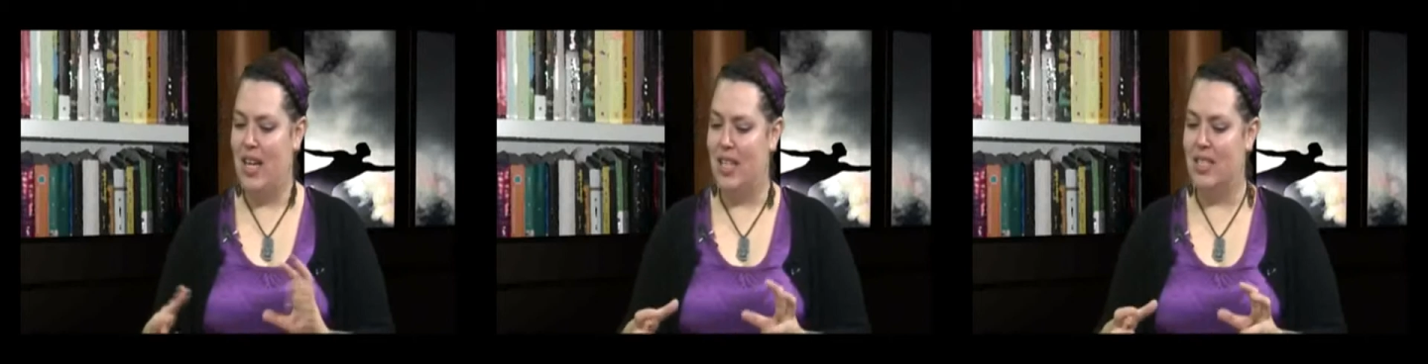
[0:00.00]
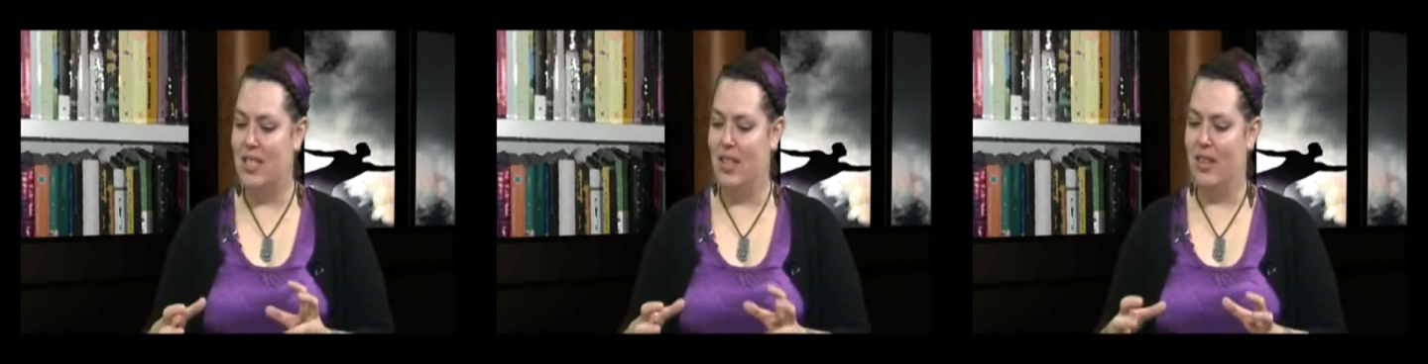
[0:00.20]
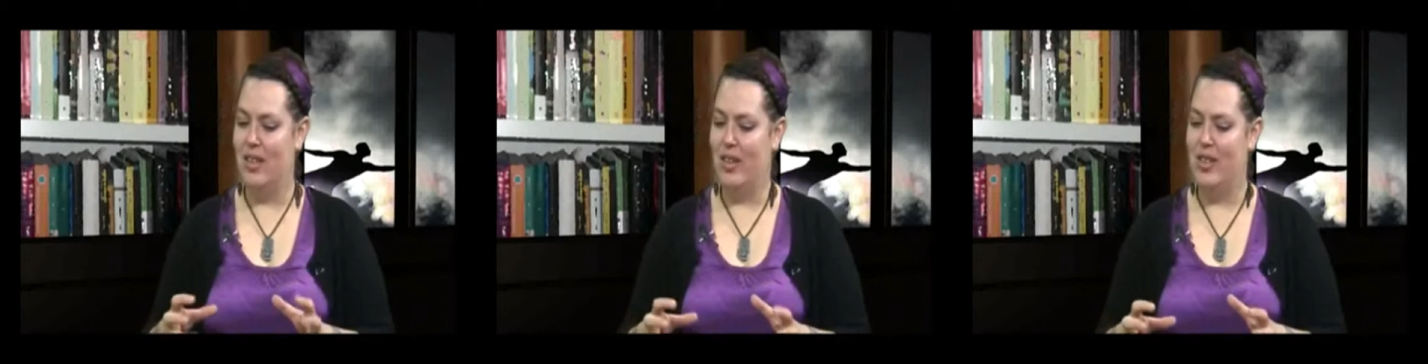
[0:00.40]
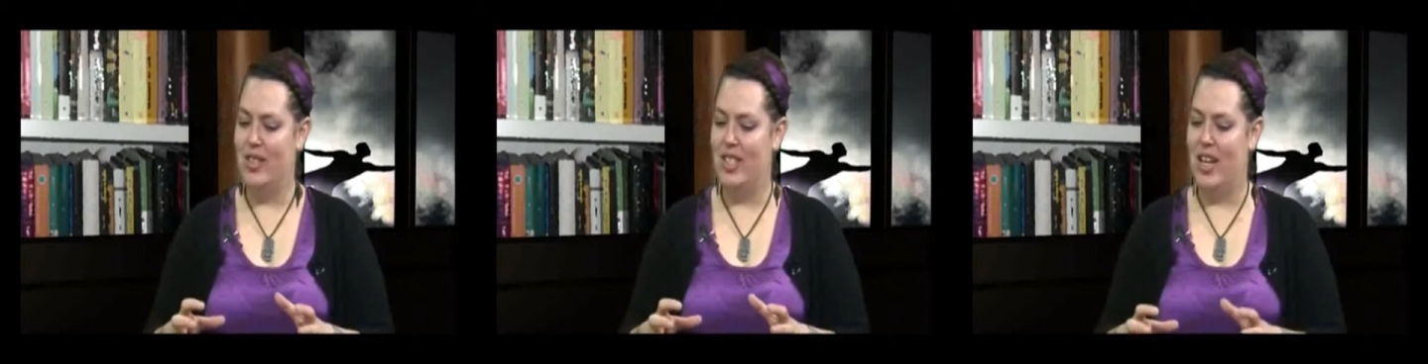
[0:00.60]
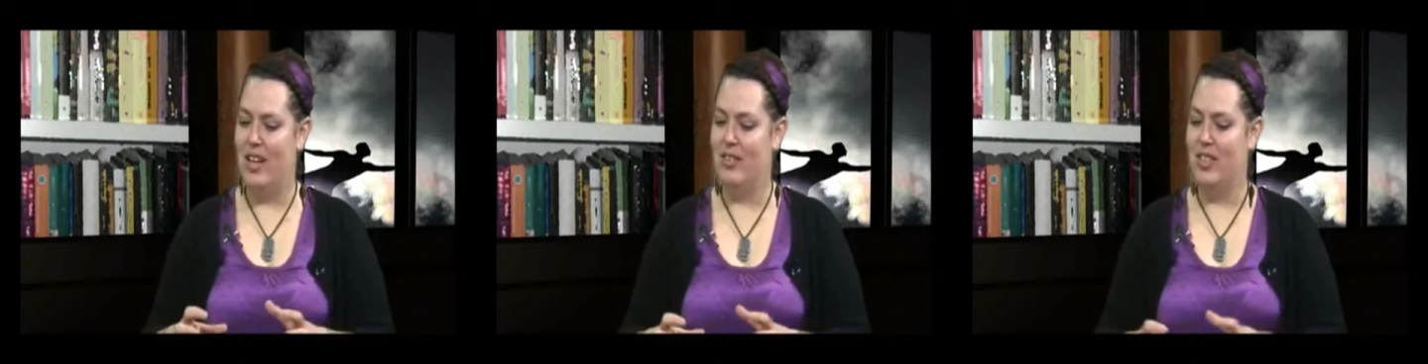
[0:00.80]
edited those
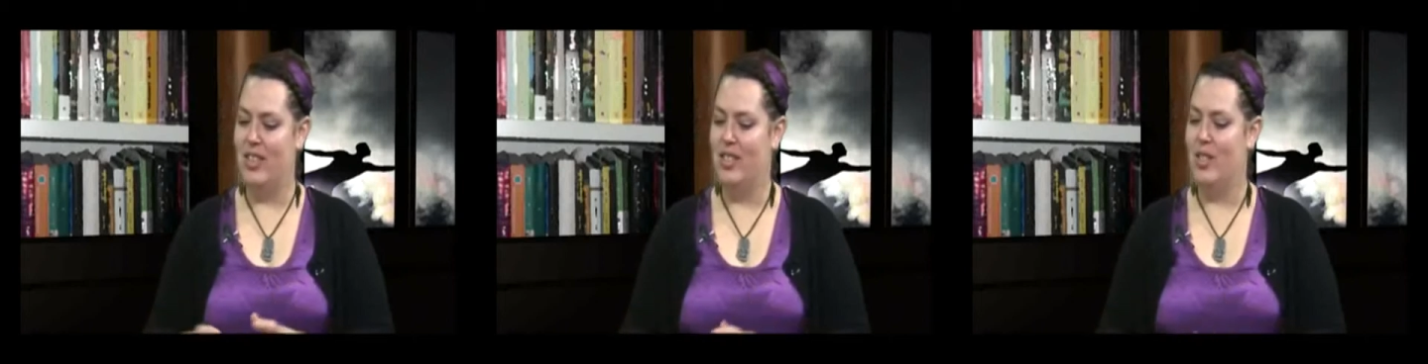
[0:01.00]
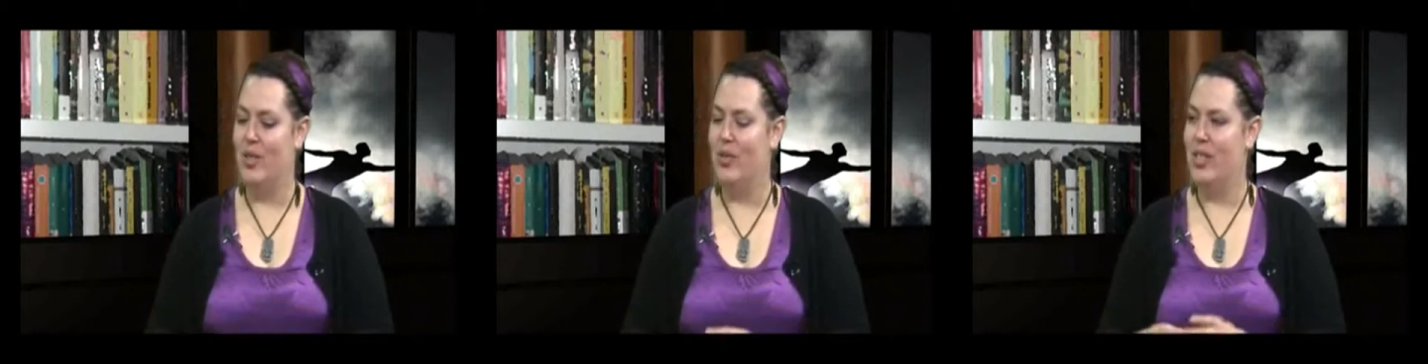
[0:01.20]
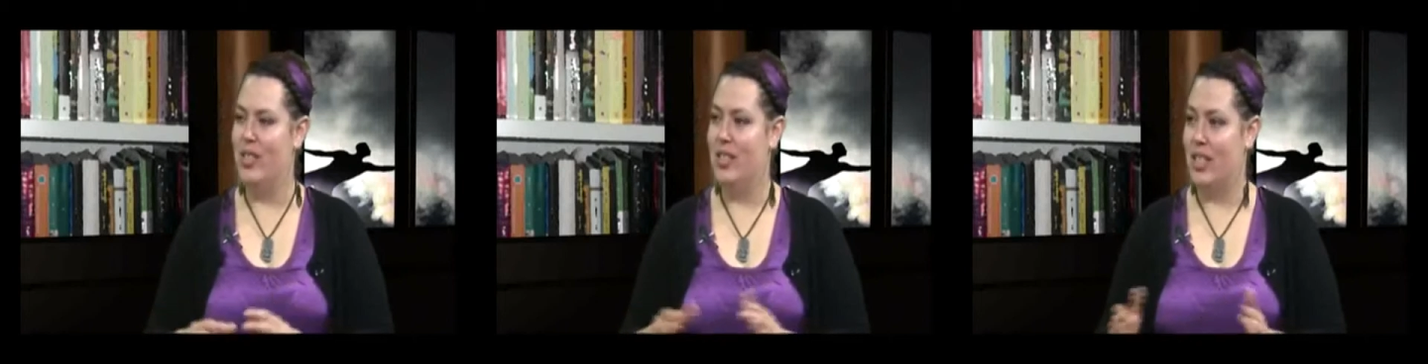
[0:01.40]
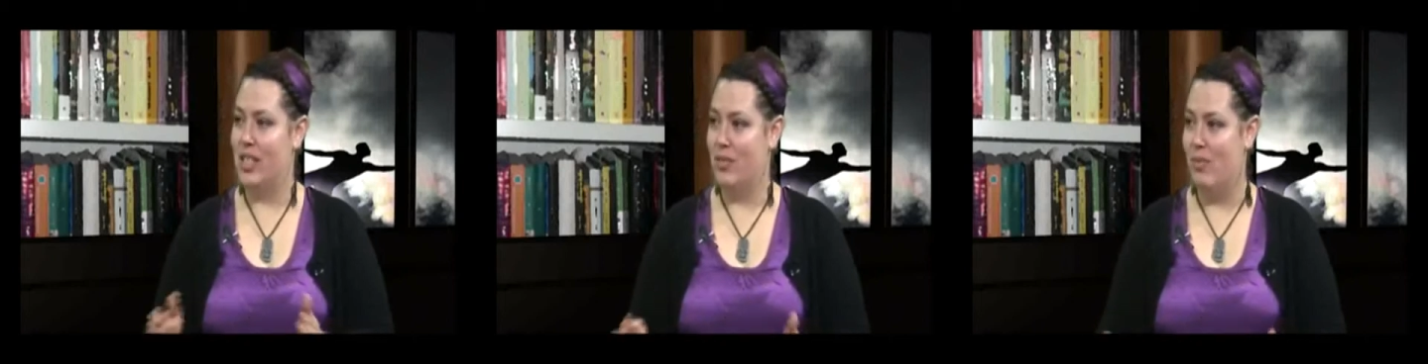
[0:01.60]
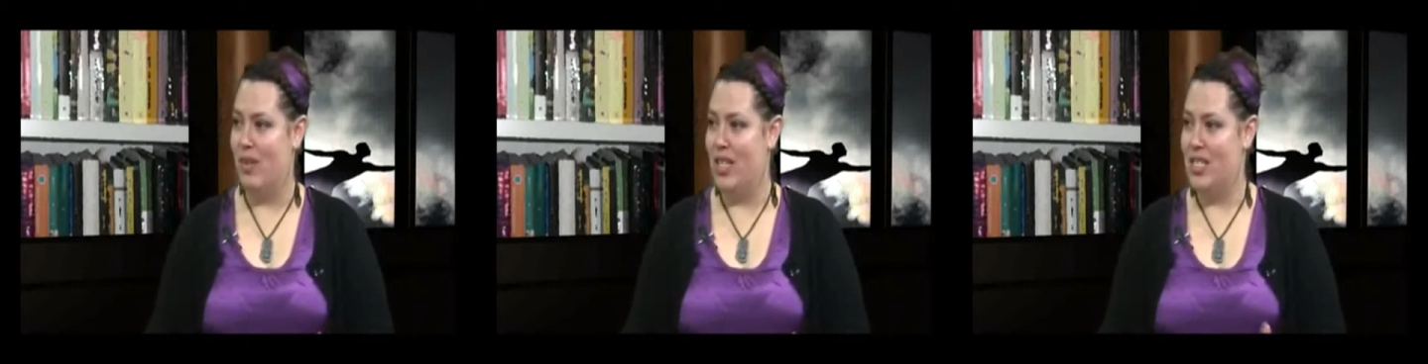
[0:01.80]
sounds into a
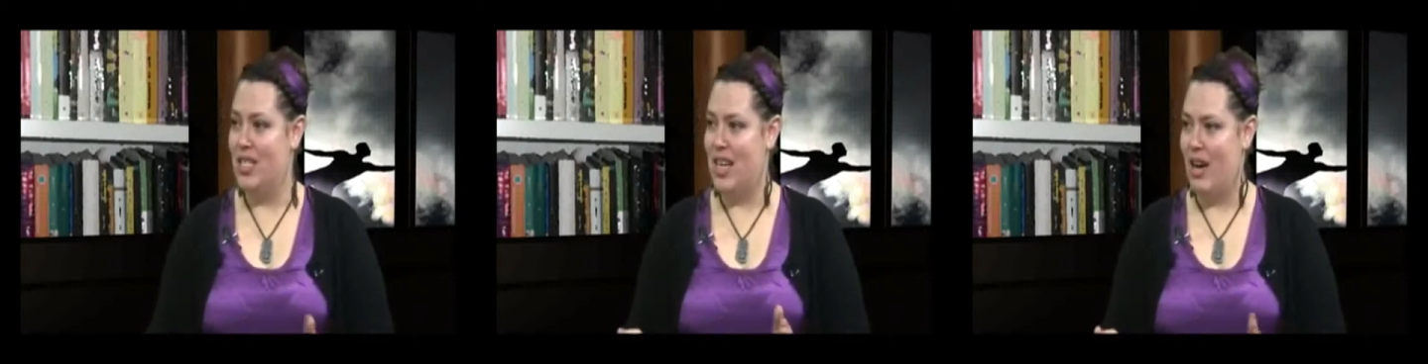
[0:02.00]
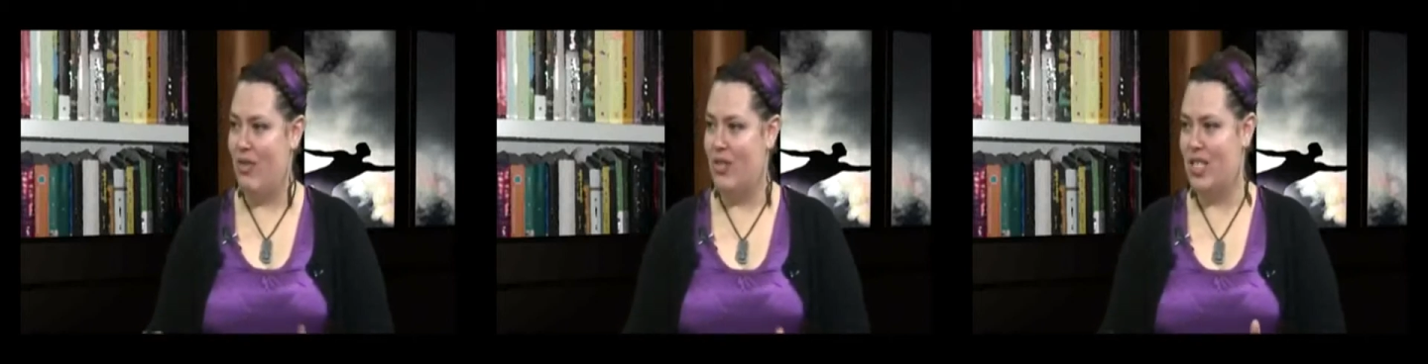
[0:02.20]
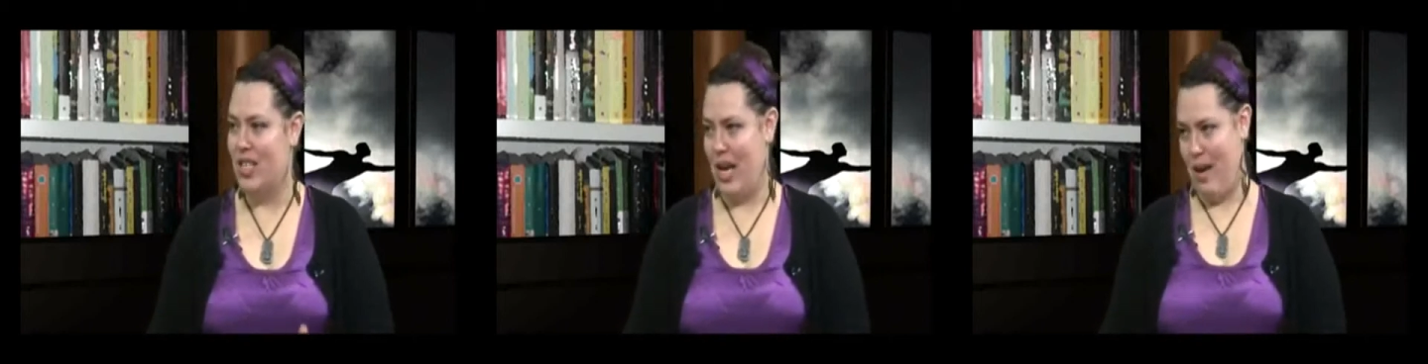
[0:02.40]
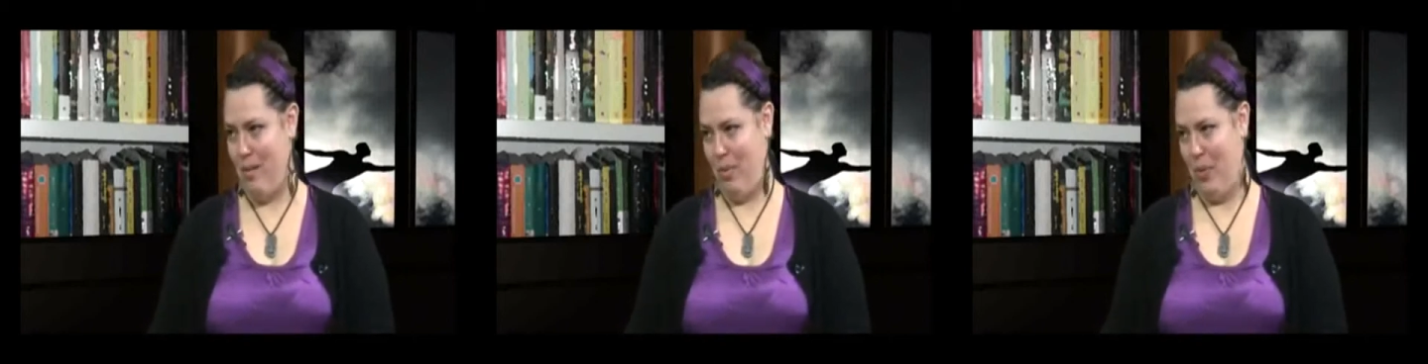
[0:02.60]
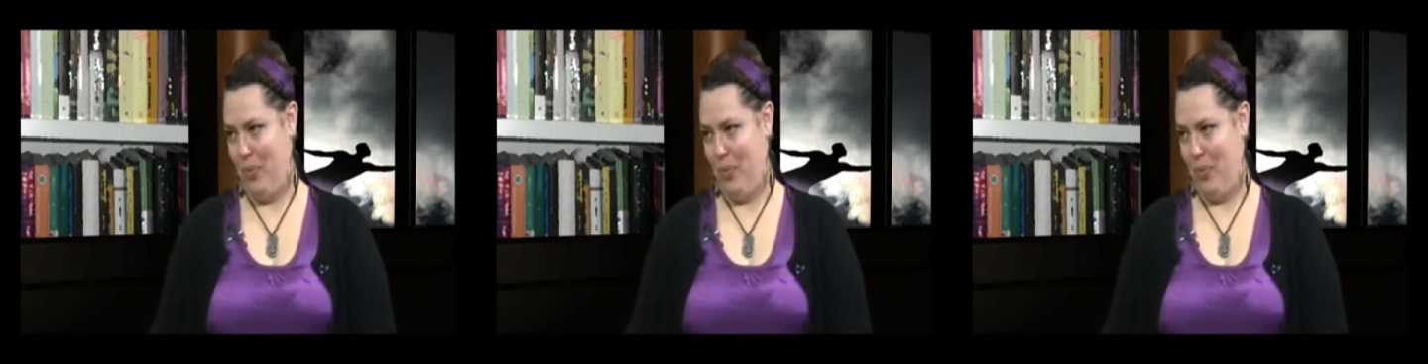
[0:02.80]
6-minute soundscape.